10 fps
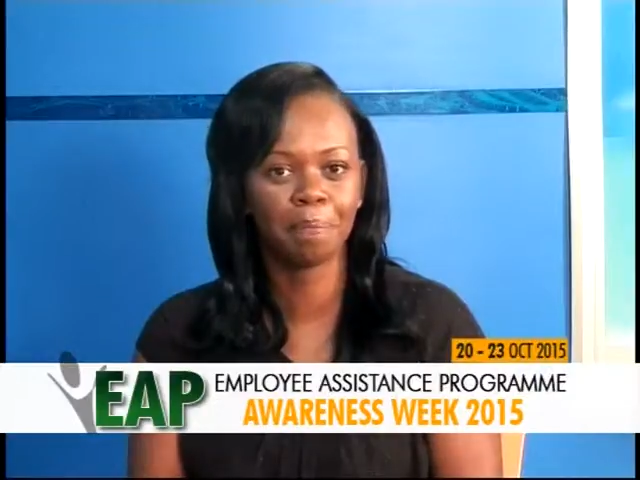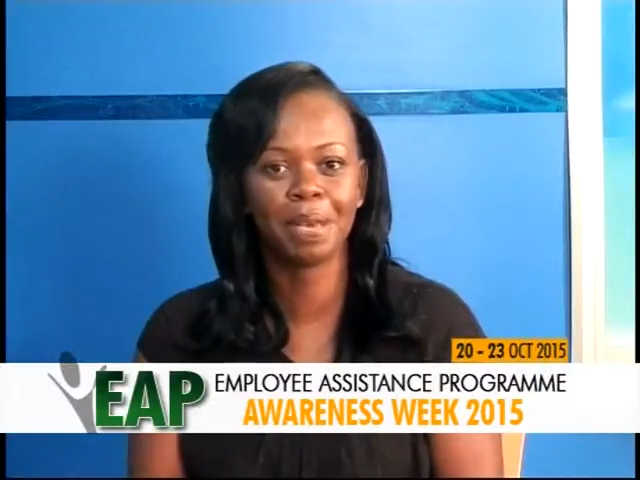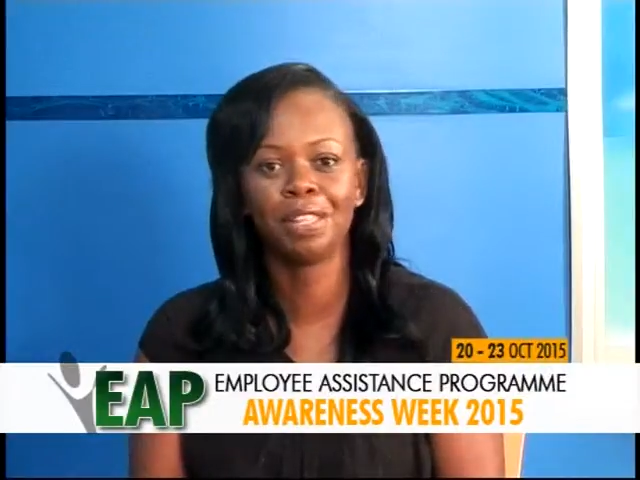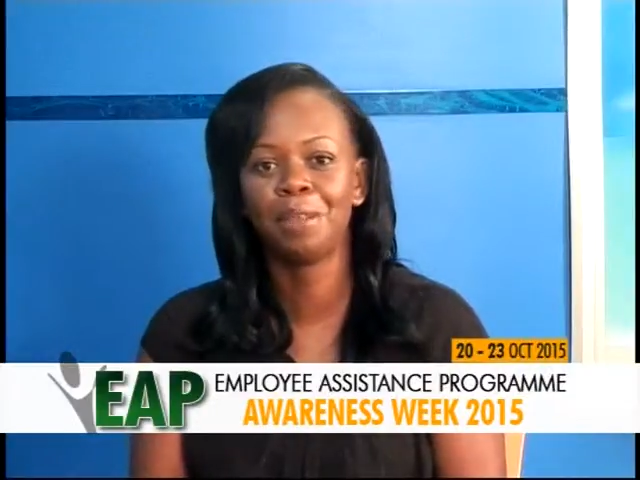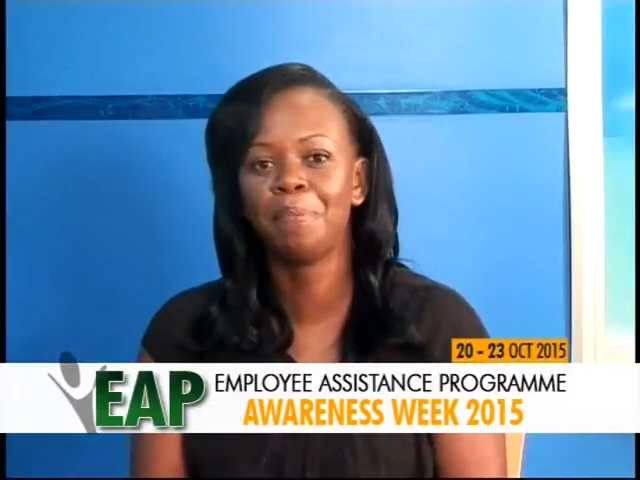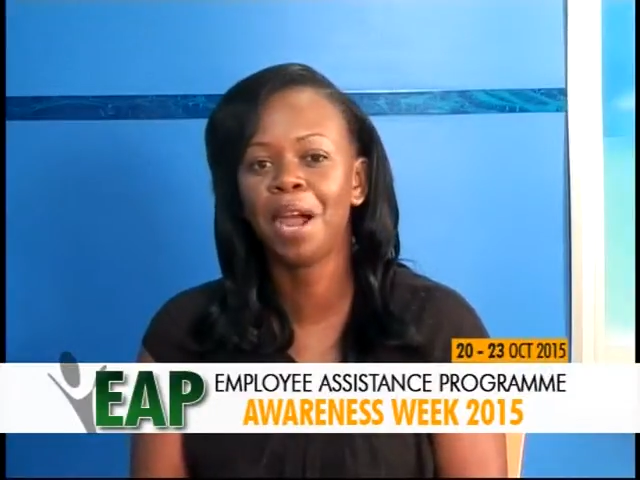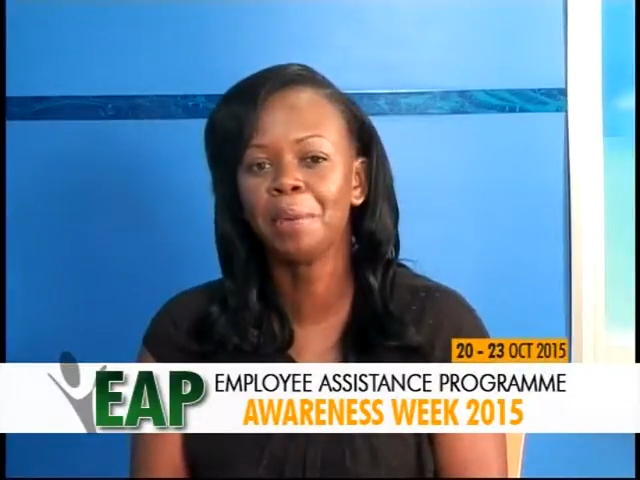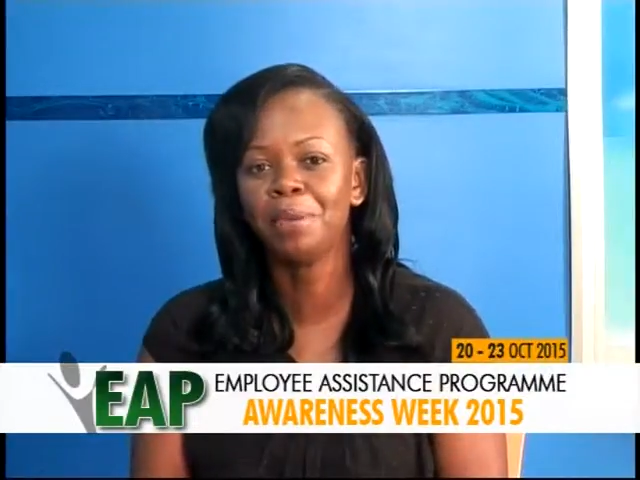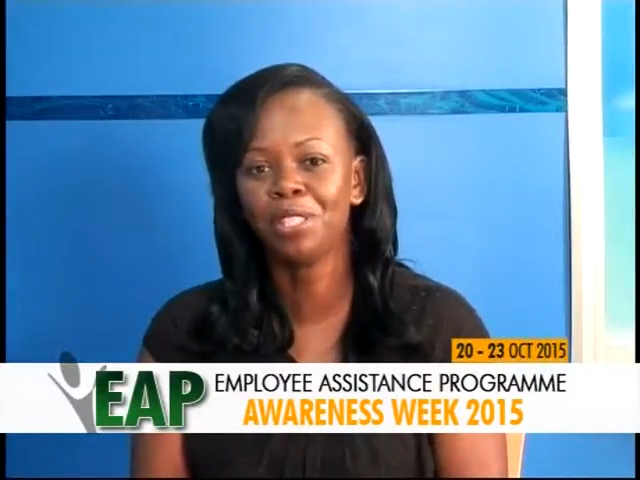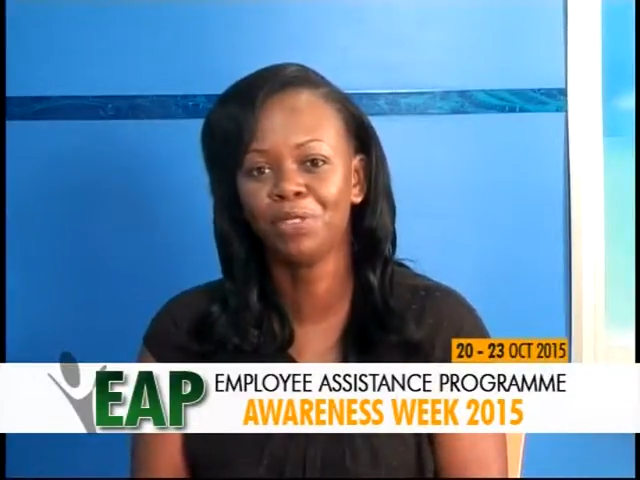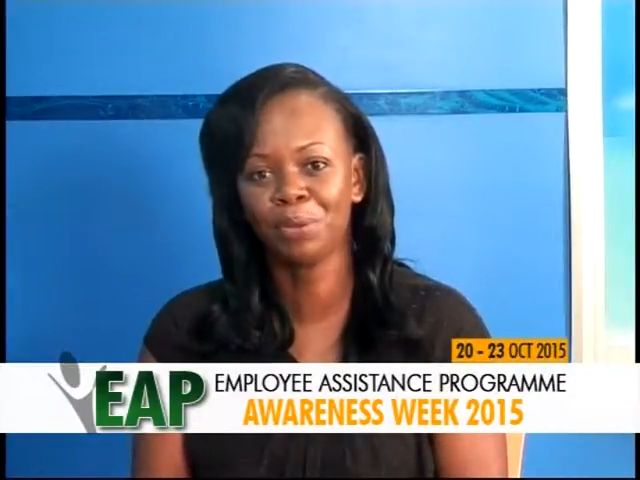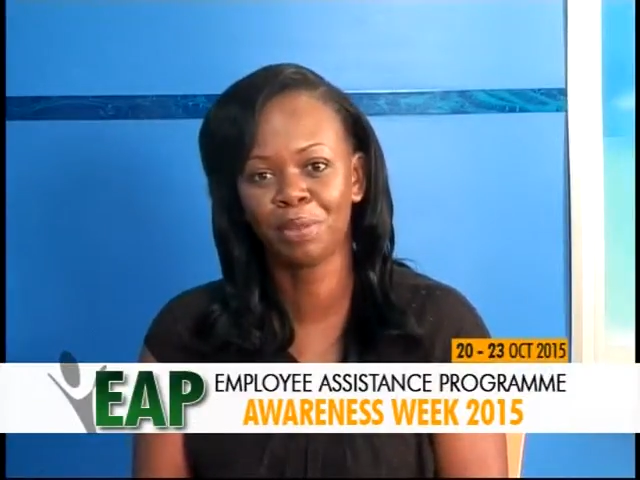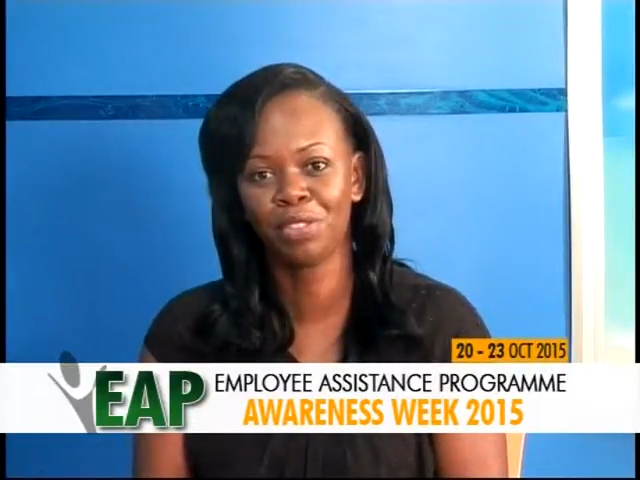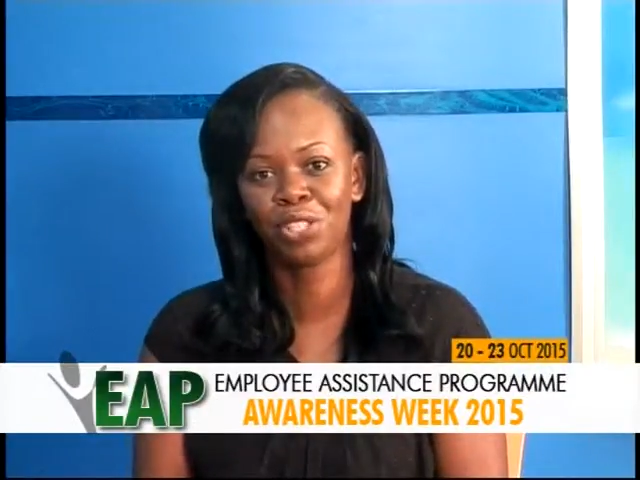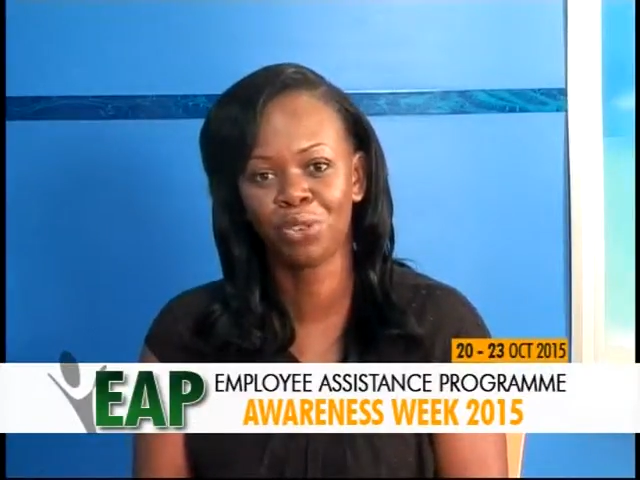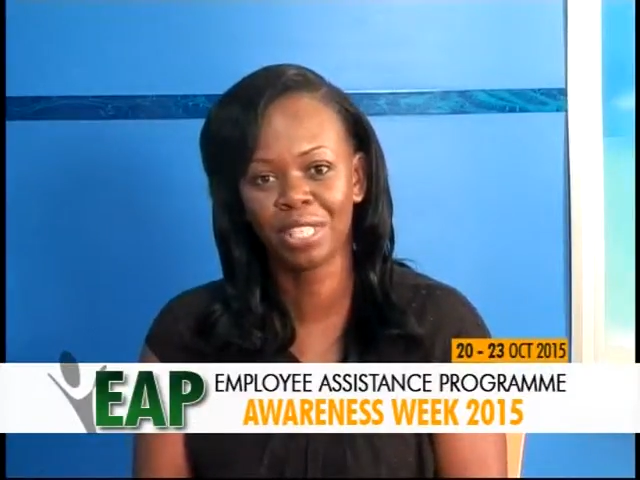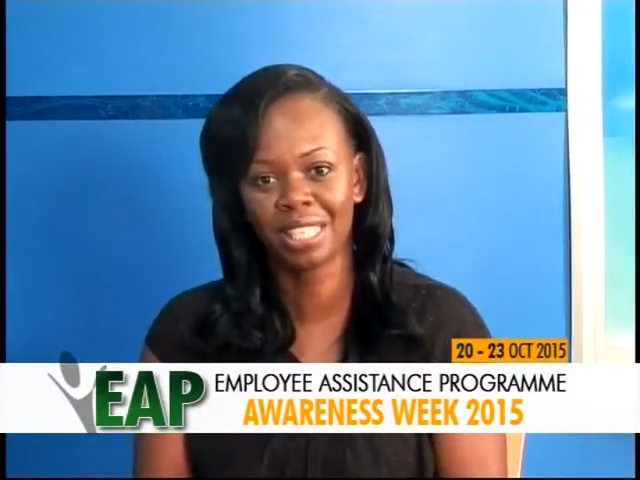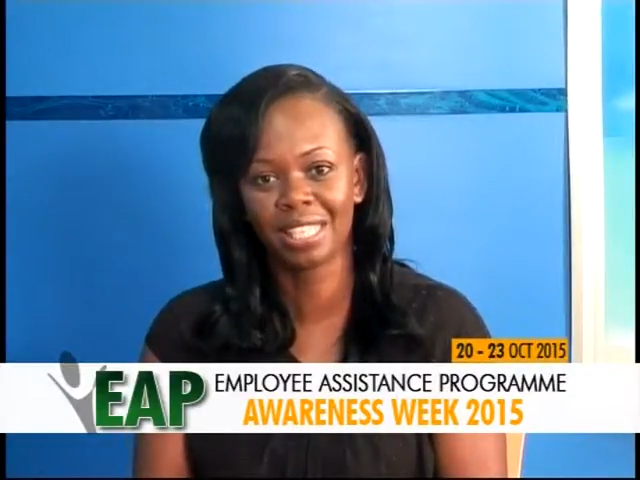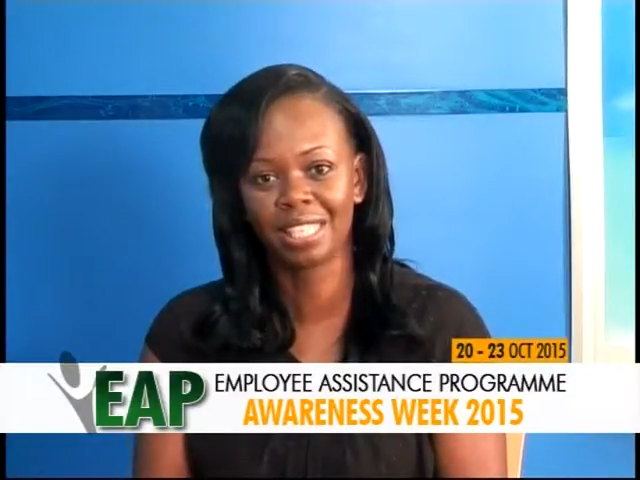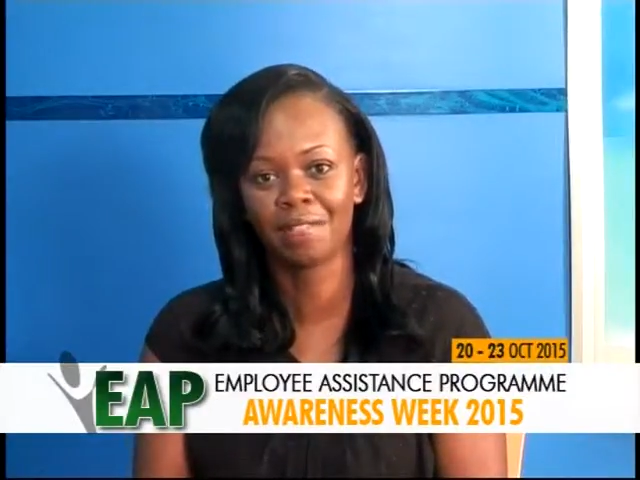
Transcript: by the Department of Human Resources